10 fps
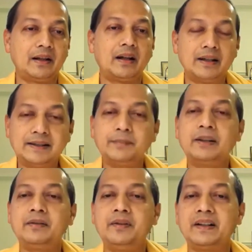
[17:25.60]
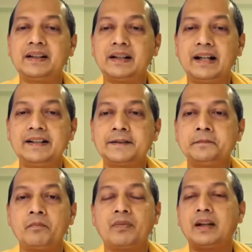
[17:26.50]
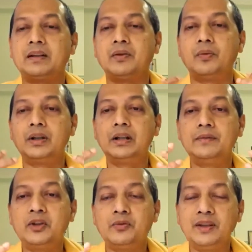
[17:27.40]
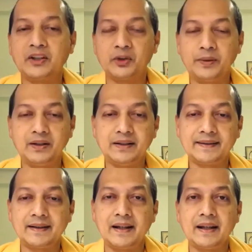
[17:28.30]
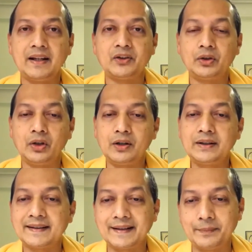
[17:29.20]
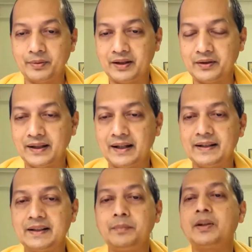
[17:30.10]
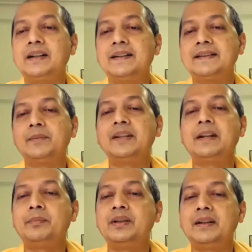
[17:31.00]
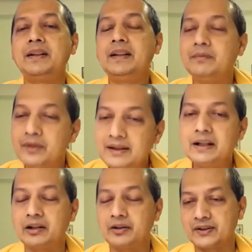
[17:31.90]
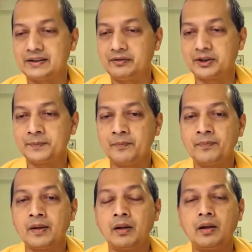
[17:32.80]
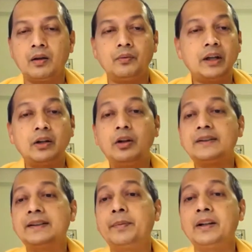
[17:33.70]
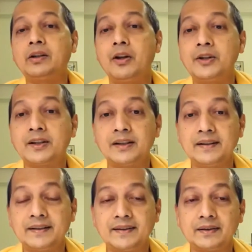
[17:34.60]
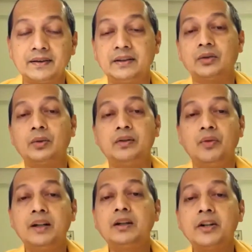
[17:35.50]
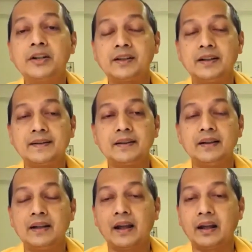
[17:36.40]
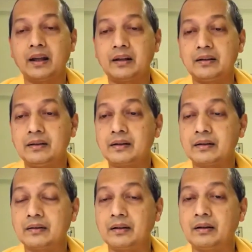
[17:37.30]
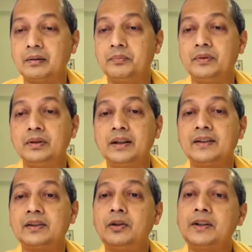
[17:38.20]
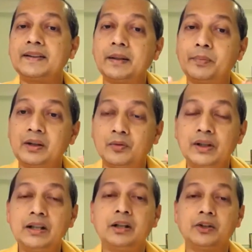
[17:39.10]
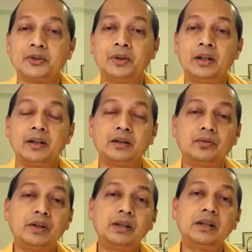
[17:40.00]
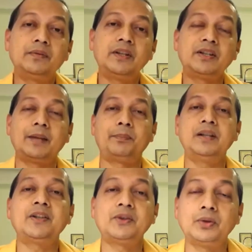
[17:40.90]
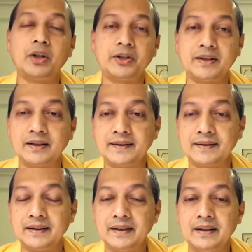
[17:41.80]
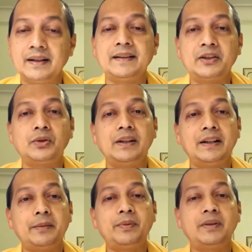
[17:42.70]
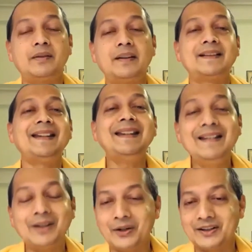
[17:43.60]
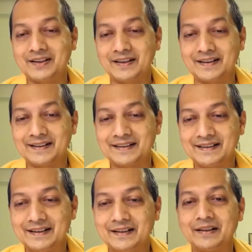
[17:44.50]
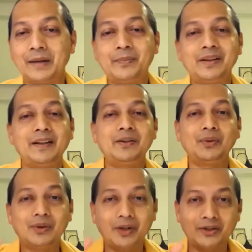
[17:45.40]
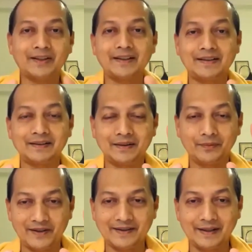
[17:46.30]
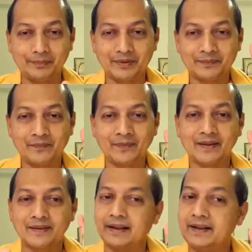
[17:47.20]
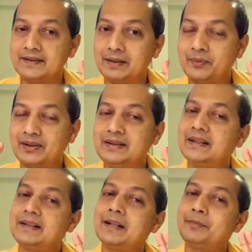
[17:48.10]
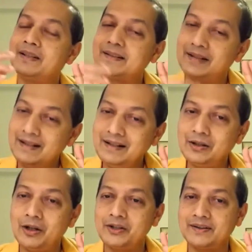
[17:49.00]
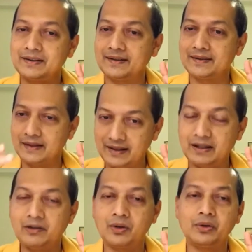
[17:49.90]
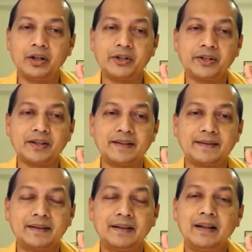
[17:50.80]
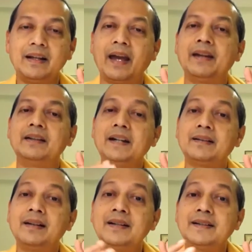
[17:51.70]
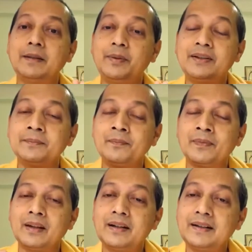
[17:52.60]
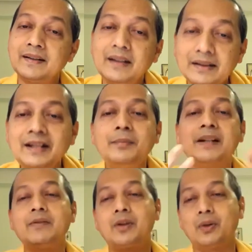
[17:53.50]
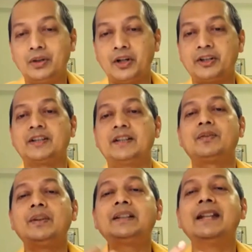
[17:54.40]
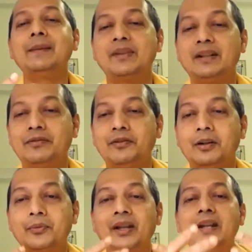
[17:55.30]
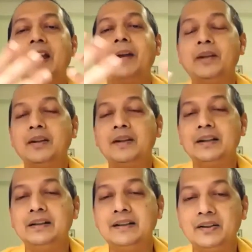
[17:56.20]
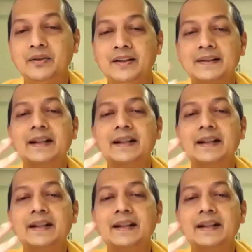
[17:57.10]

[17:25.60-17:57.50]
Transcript: Ultimately, we realize that the world which we experience is not a separate reality, but it is something appearing within ourselves. We are not separate consciousnesses. There's only one consciousness, and there is not a separate world also. The world which appears to consciousness is actually an appearance in consciousness. Appearing to consciousness, first step. Second step, see that it appears in consciousness, in our own consciousness. And that third step is that it is nothing but our own consciousness with names and forms appearing in these ways.